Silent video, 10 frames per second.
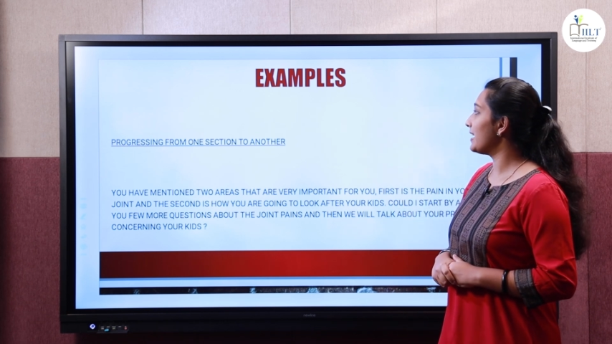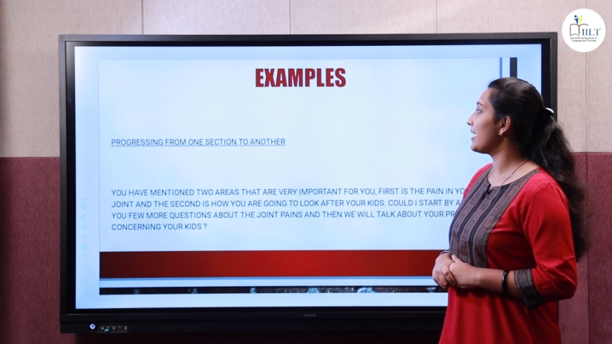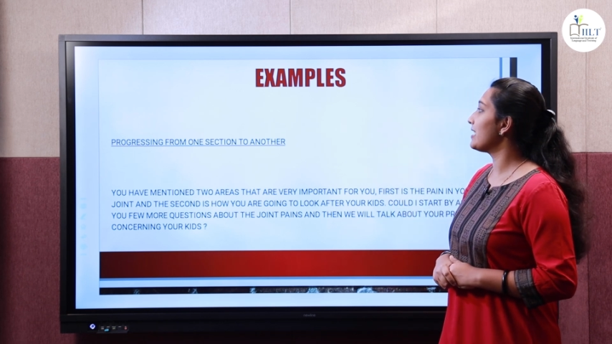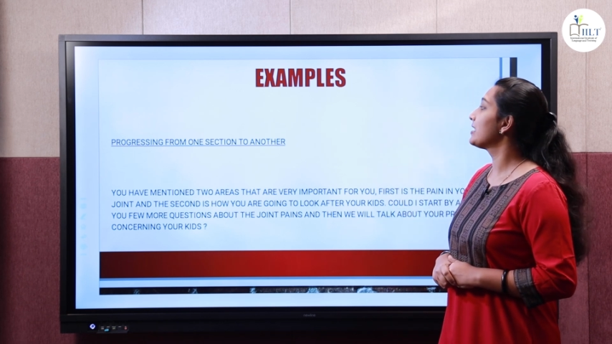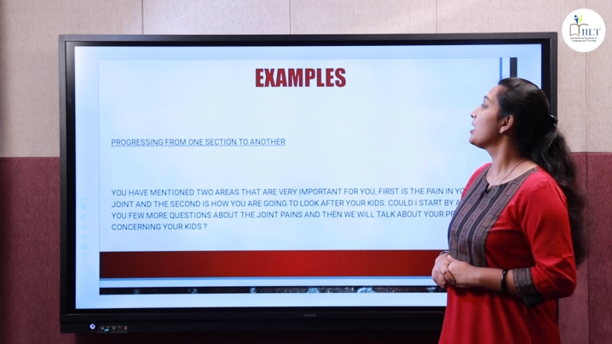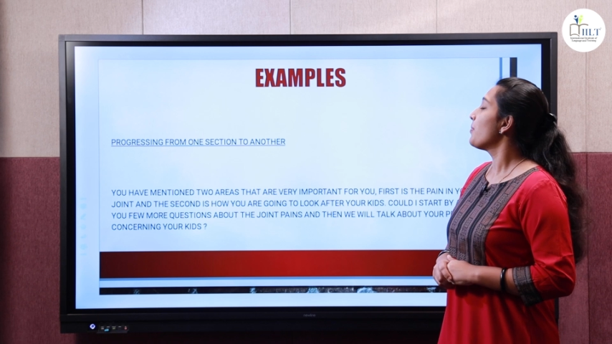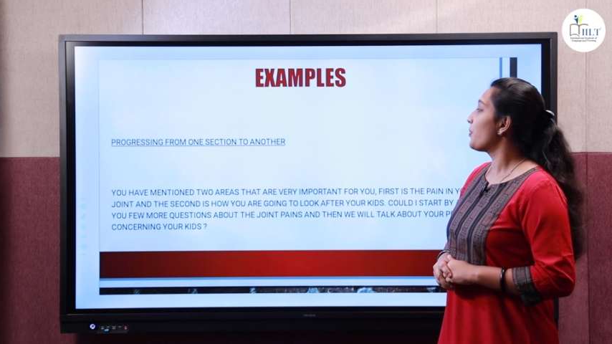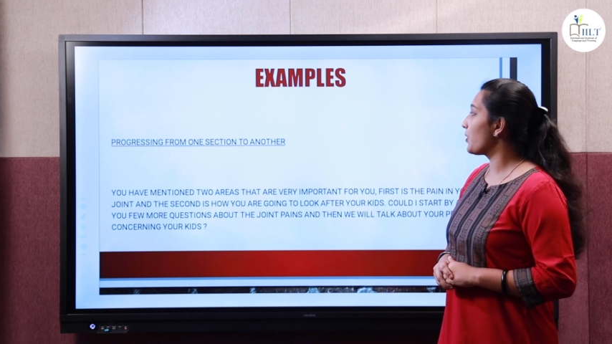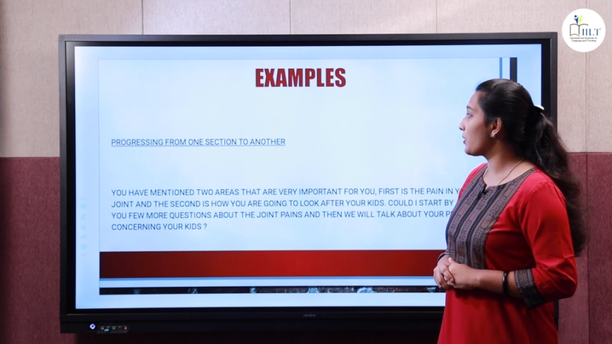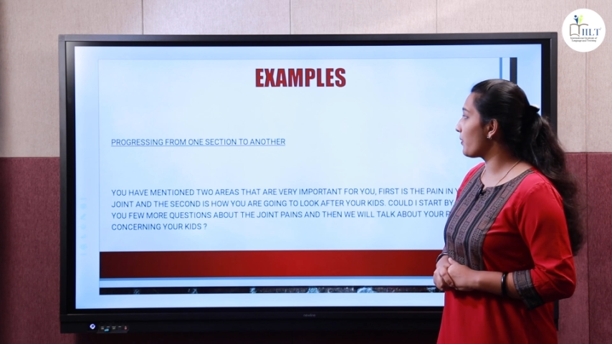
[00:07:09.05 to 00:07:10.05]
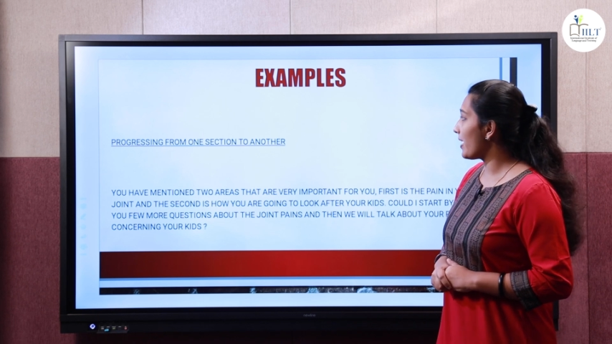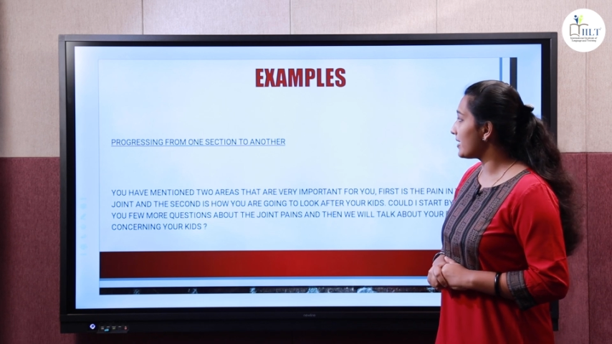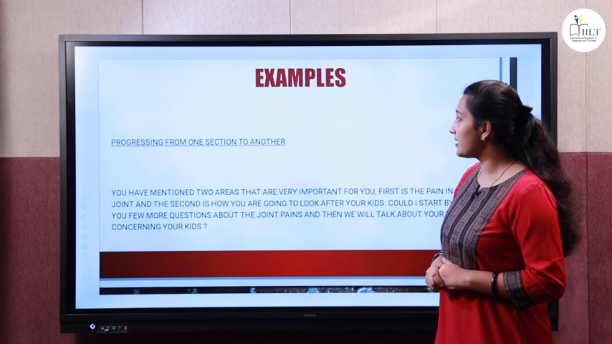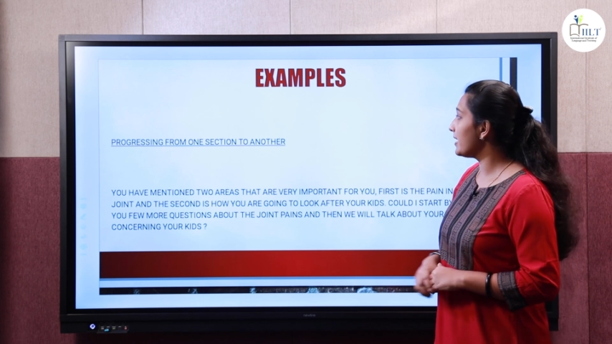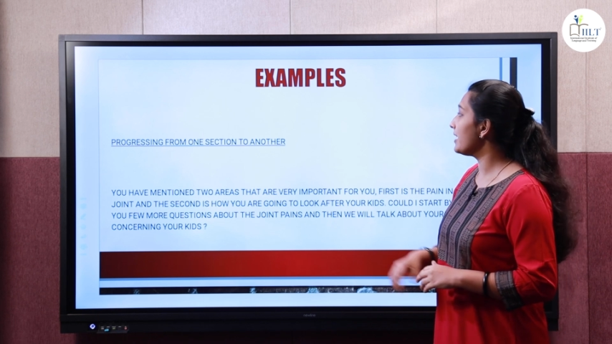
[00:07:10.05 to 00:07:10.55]
that is
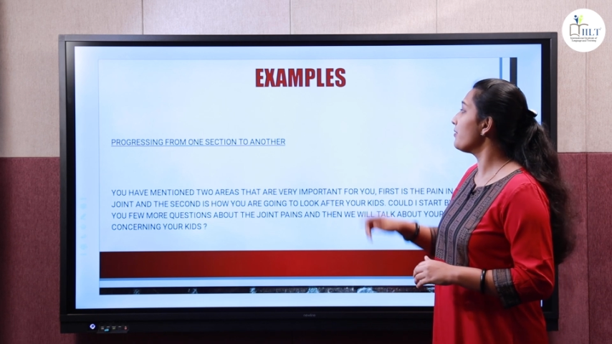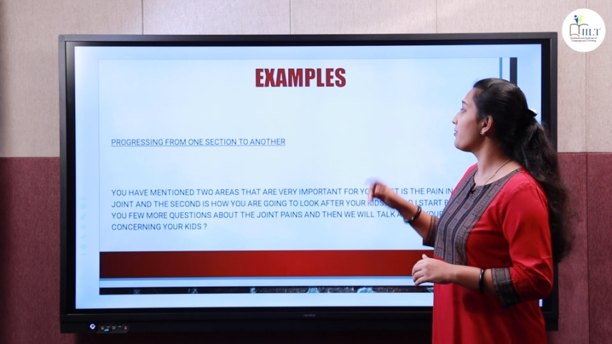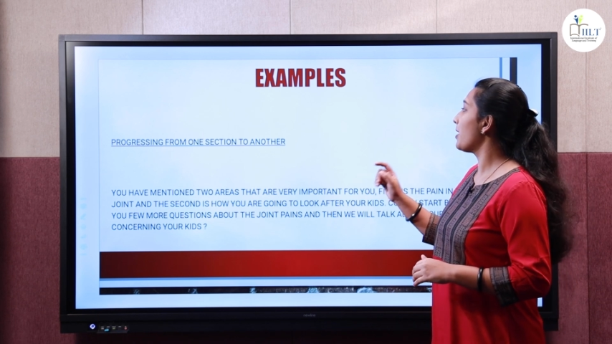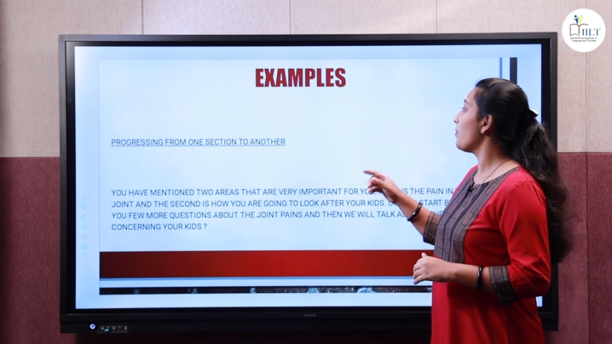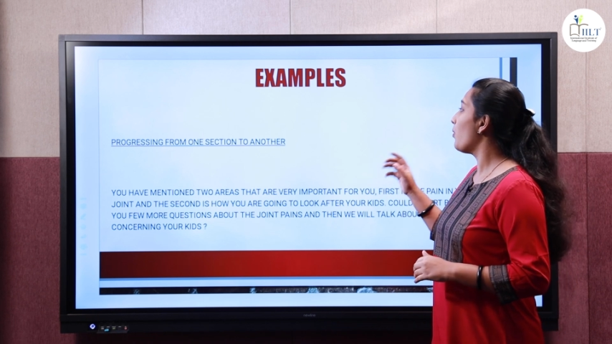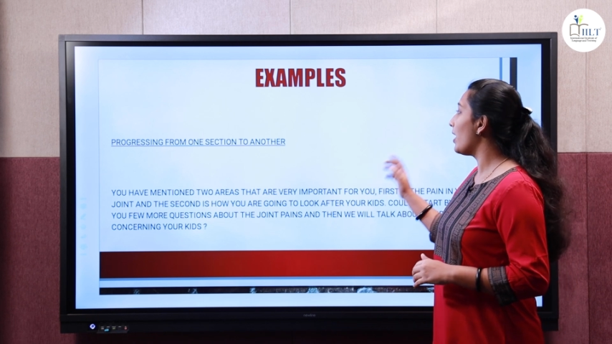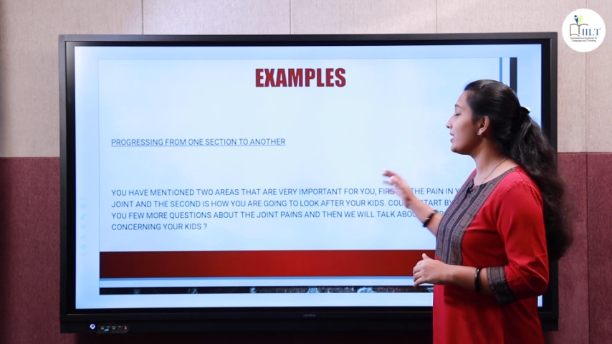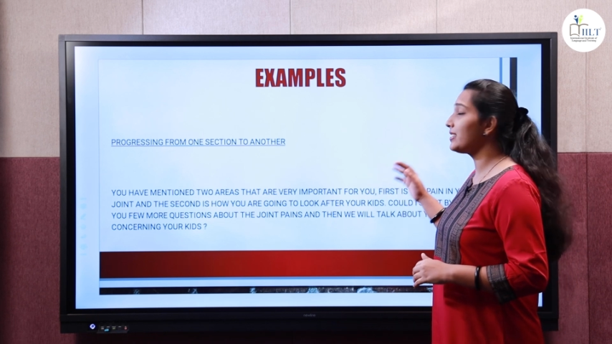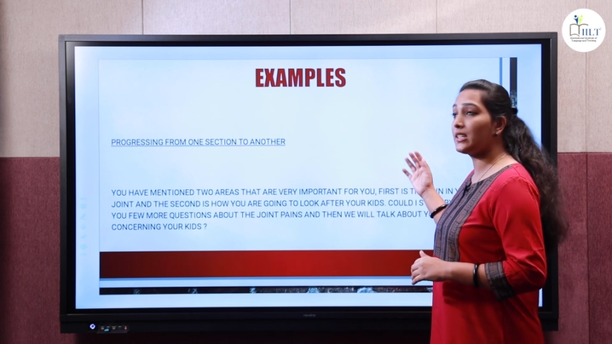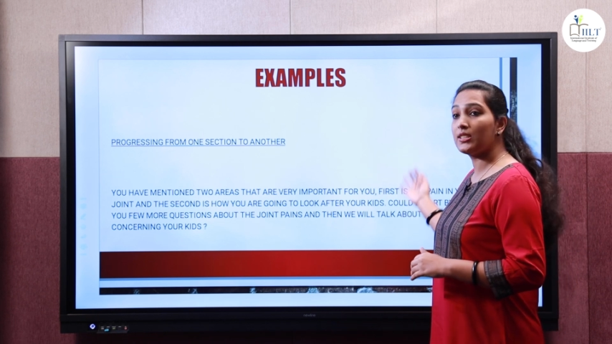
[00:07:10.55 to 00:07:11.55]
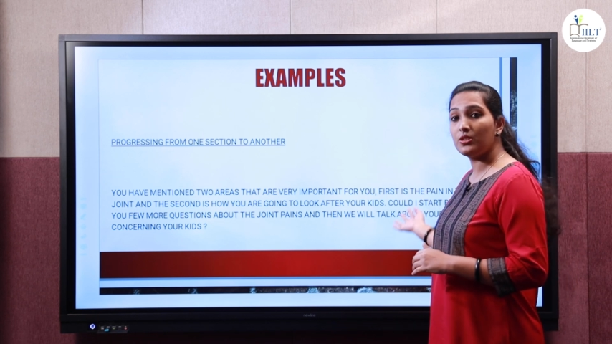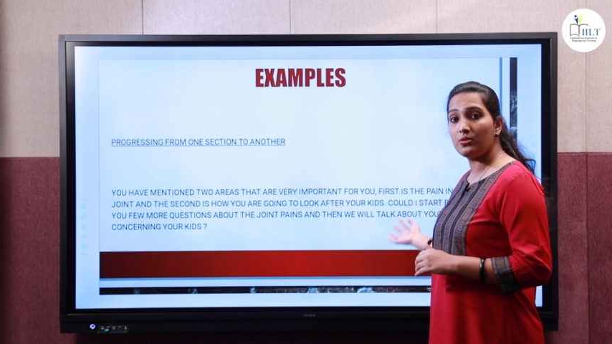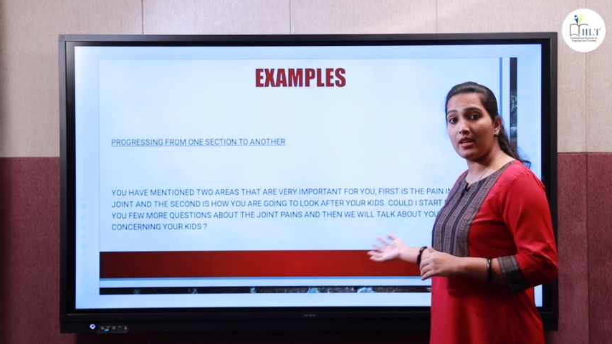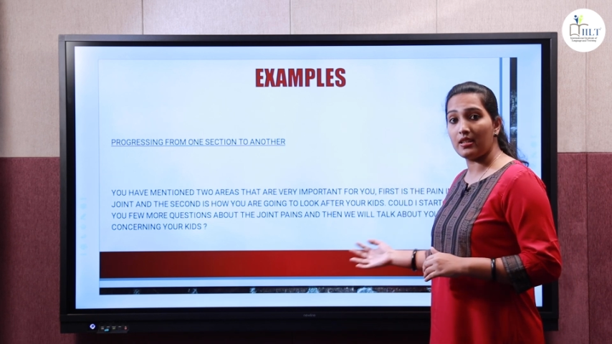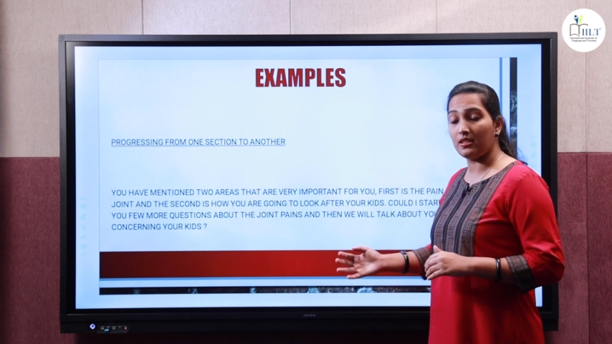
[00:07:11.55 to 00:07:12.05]
progressing from one section
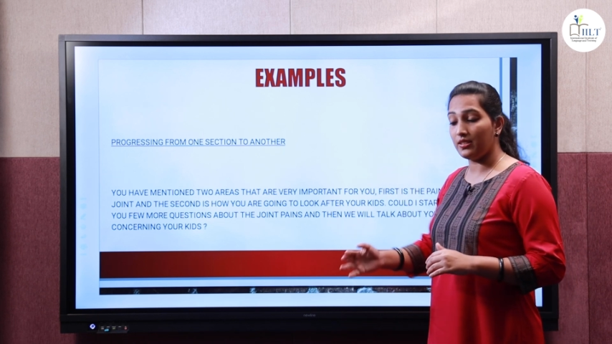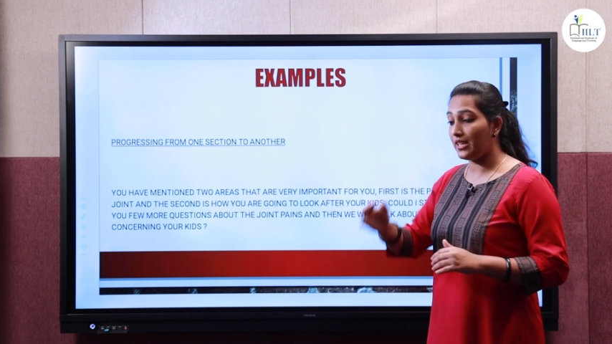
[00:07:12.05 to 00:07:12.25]
to another.